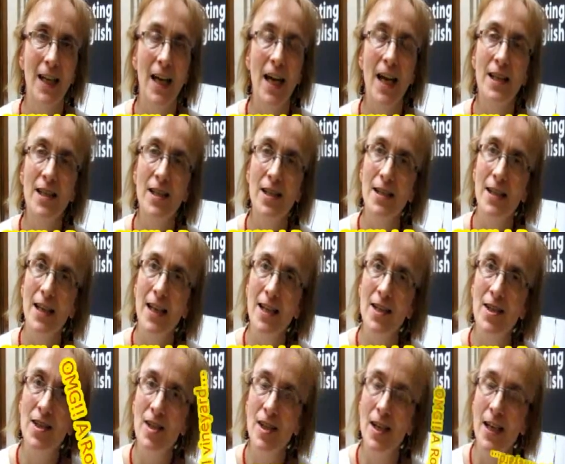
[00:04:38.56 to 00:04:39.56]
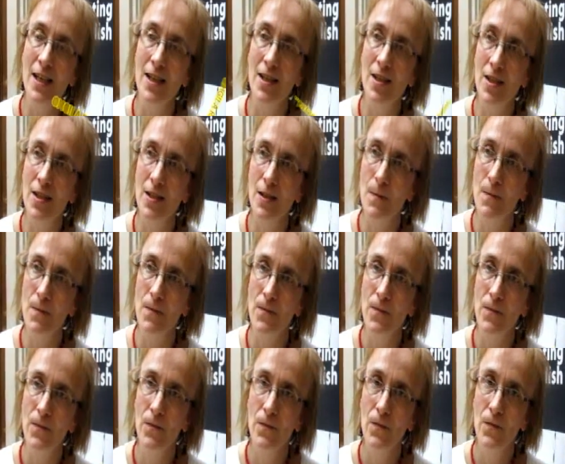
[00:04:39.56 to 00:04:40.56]
Wow. So this is going to be a
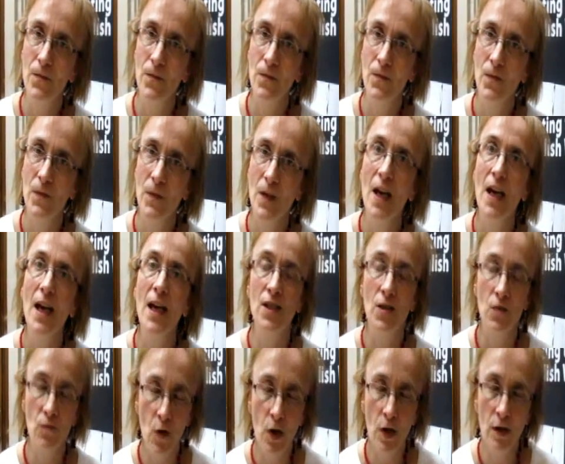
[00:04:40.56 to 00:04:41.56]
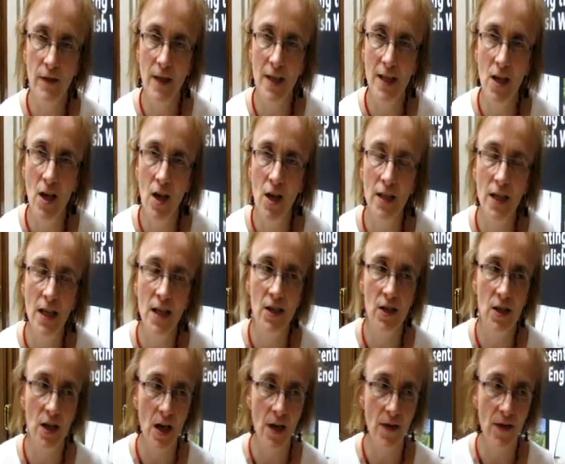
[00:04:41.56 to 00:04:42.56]
royal vineyard? It's a royal vineyard.
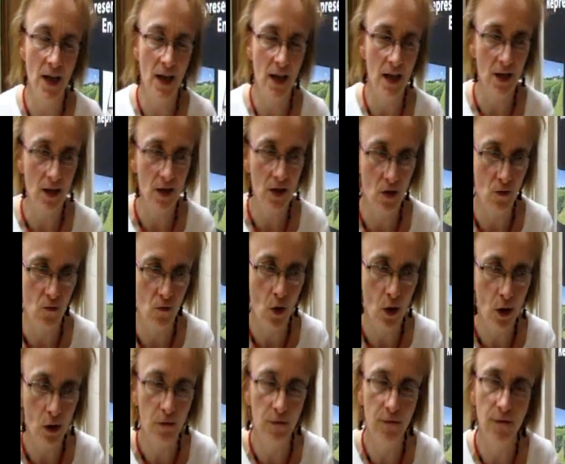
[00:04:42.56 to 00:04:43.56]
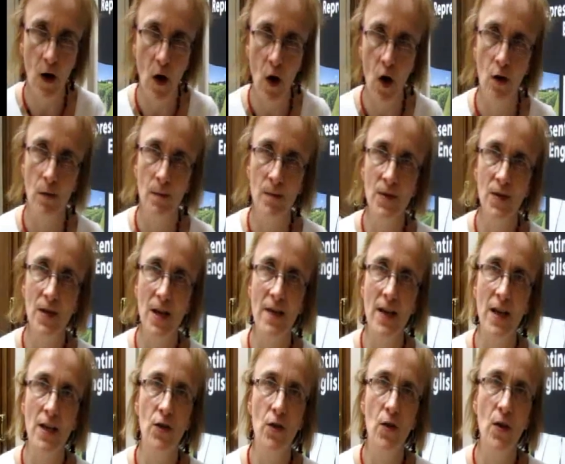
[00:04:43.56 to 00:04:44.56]
I think it's the Royal Farms, and
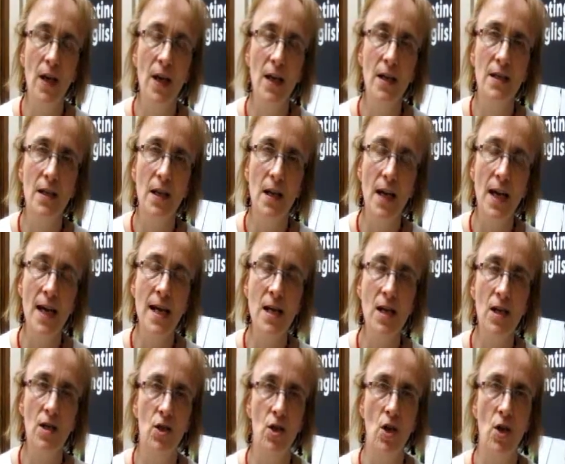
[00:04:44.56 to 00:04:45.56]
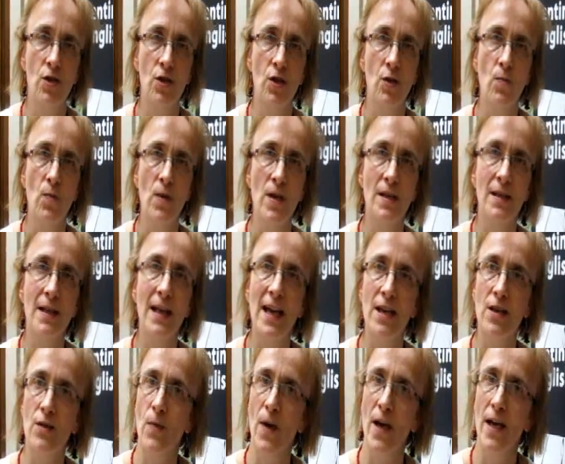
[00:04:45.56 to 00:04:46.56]
they're doing it in conjunction with
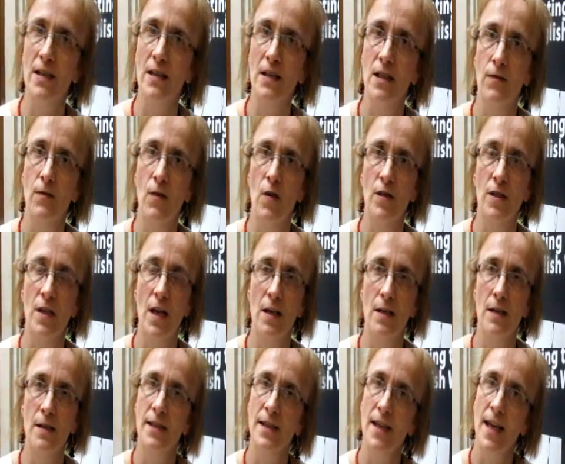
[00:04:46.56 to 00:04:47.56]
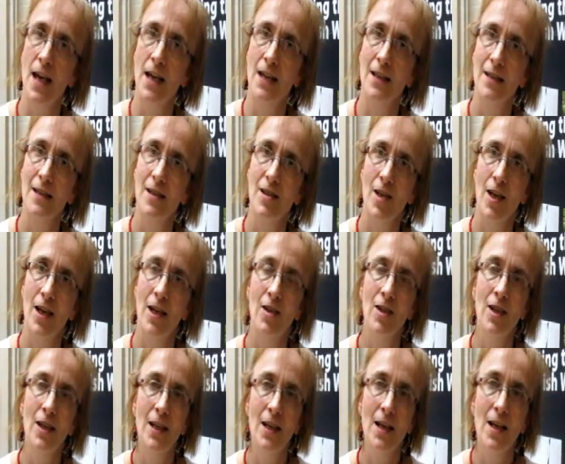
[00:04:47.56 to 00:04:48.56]
Laithwaite, as far as I understand. So
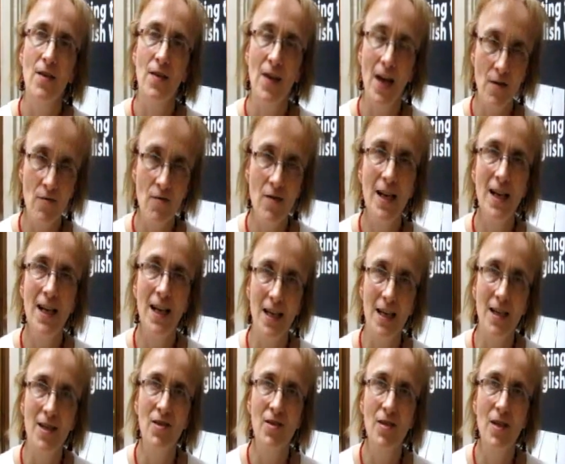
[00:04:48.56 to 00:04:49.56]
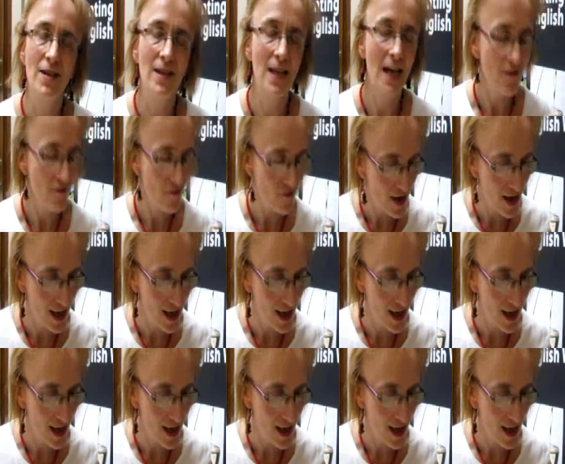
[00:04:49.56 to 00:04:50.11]
interesting. So this is hot off the press news.